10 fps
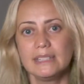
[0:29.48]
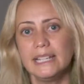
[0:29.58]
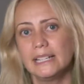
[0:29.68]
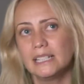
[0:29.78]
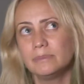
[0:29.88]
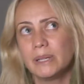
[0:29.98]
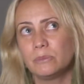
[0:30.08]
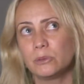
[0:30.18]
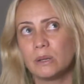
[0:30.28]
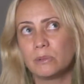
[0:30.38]

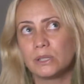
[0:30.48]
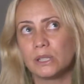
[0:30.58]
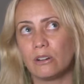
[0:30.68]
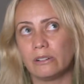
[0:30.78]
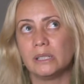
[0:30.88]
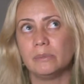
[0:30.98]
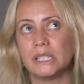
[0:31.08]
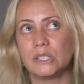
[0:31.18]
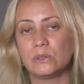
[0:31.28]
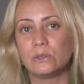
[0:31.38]
And were able to orient
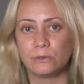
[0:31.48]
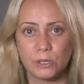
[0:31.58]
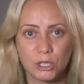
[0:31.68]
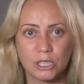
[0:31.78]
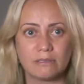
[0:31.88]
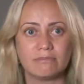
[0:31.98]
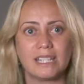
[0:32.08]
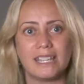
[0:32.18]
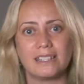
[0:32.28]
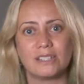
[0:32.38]
me to the future
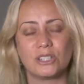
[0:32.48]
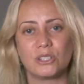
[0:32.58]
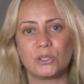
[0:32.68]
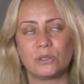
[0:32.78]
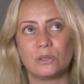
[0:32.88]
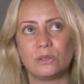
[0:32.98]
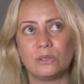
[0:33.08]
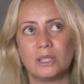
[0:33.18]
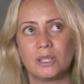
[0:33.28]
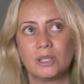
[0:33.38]
and
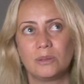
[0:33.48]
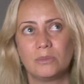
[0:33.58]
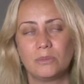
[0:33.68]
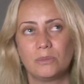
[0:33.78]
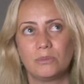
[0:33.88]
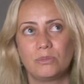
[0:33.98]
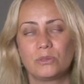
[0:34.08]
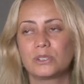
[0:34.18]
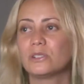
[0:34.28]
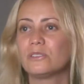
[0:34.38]
to
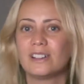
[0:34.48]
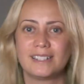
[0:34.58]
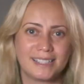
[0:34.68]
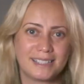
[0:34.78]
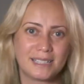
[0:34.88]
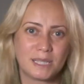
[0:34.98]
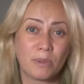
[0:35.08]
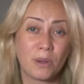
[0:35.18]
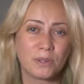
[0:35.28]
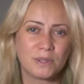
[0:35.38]
broader horizons, I
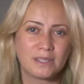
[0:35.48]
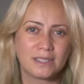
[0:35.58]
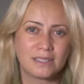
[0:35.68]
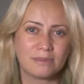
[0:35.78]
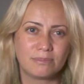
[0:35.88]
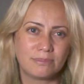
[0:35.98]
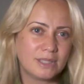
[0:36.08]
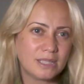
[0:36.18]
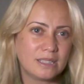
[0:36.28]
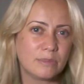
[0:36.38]
suppose, than
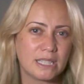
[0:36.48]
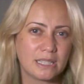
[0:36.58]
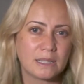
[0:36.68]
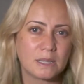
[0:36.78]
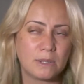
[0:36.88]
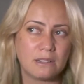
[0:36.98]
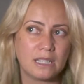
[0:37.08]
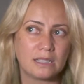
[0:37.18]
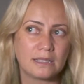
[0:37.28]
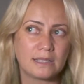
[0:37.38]
the limiting
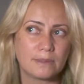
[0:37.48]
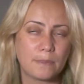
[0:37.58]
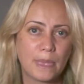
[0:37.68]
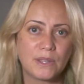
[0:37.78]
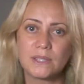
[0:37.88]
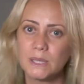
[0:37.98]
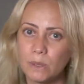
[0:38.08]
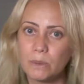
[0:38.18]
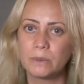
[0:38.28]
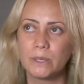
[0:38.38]
experience. So that's
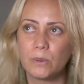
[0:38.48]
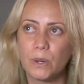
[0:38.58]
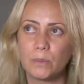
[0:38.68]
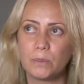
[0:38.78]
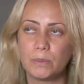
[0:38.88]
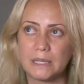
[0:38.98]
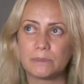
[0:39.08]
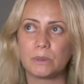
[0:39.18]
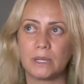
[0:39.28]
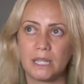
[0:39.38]
probably what
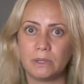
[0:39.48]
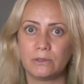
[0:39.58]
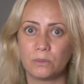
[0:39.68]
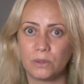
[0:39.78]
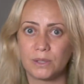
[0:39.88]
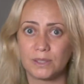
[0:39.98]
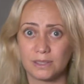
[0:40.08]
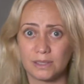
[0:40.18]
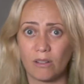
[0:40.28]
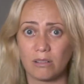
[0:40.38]
best prepared me for work as a
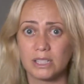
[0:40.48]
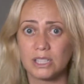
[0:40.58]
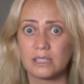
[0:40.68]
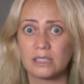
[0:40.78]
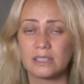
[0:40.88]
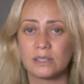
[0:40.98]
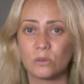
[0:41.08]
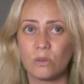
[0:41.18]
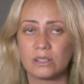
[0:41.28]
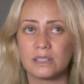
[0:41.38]
psychologist, in
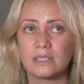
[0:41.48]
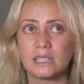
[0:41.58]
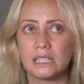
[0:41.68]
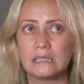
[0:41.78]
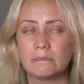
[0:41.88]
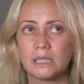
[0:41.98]
all honesty.